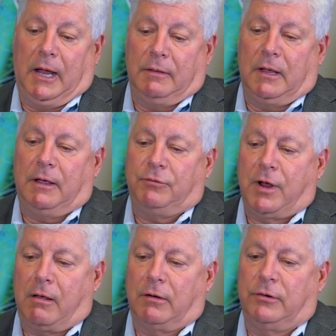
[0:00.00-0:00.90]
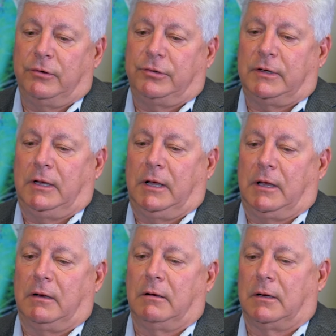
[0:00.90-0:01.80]
And they have challenges
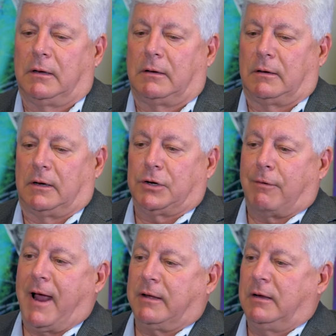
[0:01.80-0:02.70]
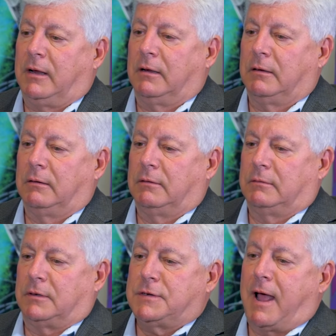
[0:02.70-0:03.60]
in attracting
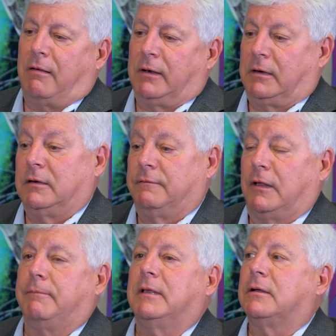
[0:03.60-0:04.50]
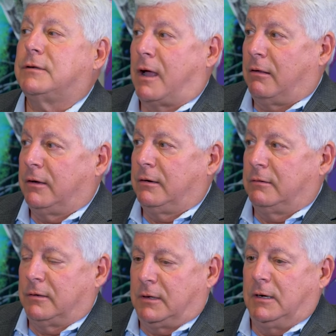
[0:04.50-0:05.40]
the talent and developing the talent
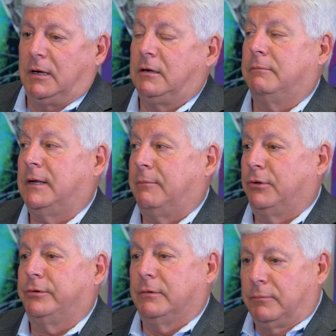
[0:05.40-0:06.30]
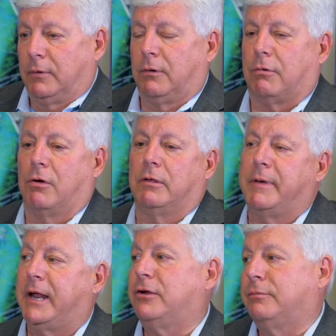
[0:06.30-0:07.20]
that they need to be able to grow the
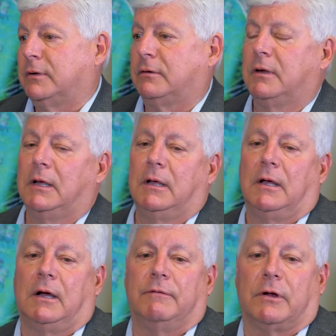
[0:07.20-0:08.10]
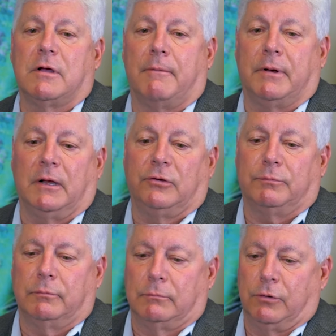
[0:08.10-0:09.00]
management of their companies
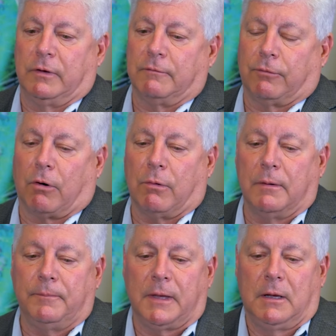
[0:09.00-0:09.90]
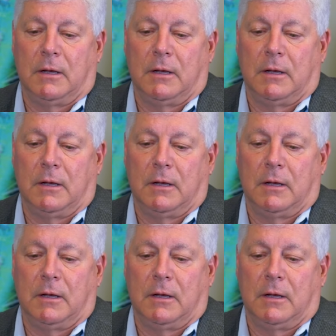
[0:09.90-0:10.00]
moving forward.